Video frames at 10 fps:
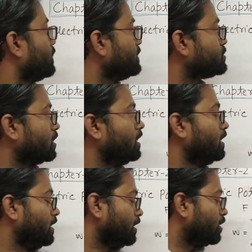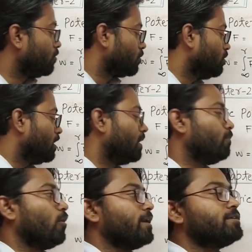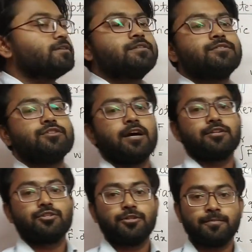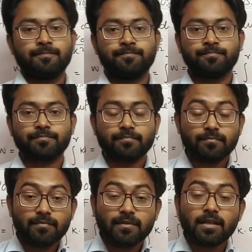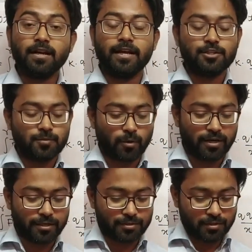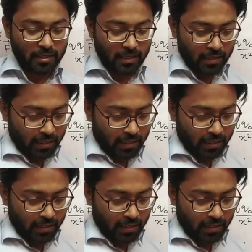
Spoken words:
potential due to a point charge. Next point is